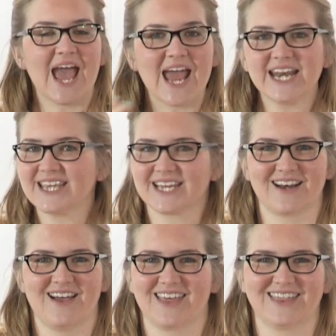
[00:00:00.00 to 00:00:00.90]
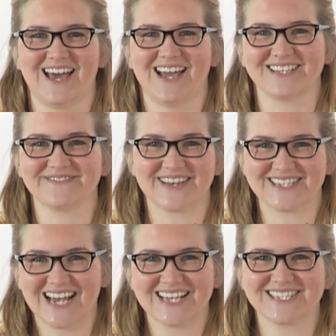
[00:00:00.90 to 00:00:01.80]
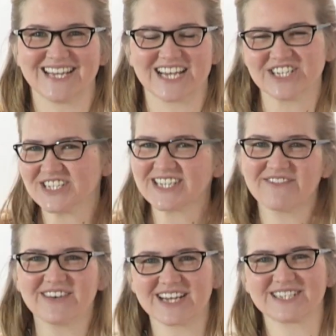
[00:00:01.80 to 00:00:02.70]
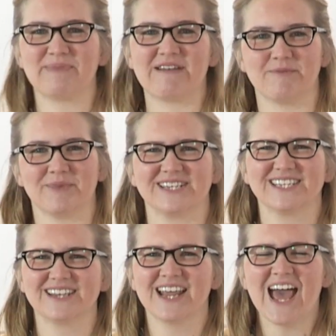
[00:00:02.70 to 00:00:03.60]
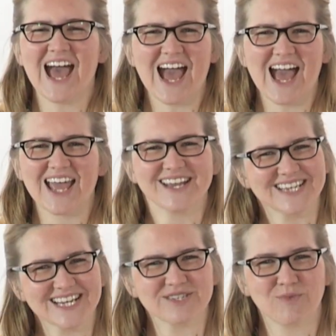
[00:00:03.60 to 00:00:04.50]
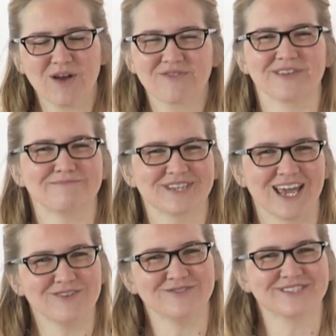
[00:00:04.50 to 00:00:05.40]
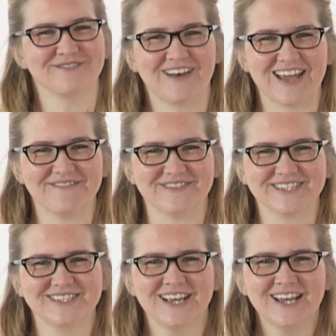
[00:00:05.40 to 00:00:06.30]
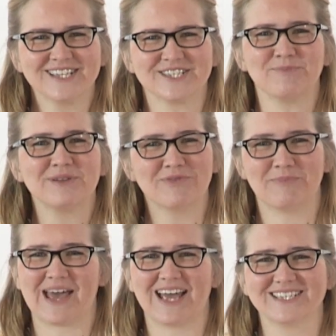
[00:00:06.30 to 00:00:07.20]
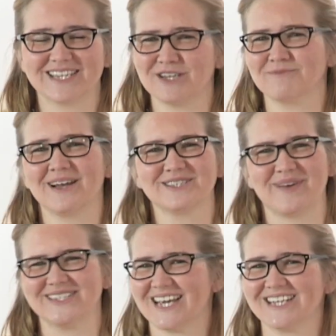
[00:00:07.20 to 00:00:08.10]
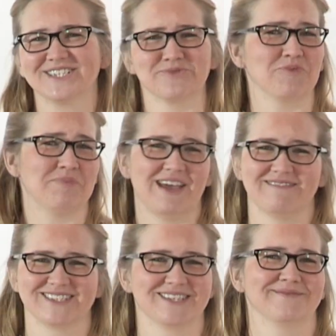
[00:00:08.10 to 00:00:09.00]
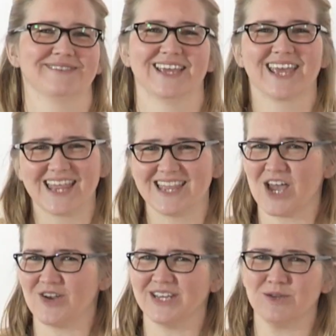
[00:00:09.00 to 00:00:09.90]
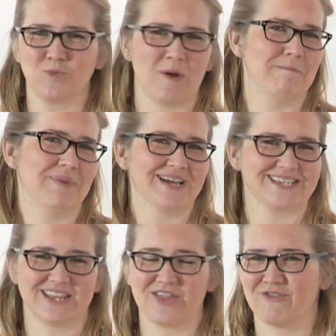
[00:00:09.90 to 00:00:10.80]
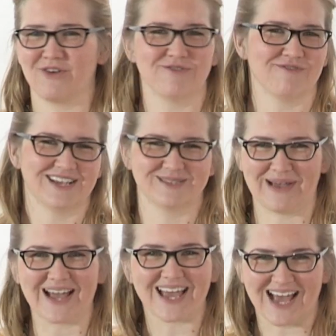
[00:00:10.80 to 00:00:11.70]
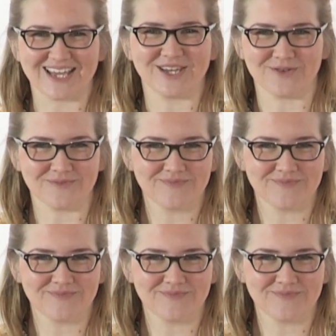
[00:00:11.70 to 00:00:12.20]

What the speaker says: Anything like that is fantastic, and just have an experiment. And it takes a while for them to get used to flavours, so be prepared that you might spend ages preparing something and they only eat one bite and throw the rest back at you.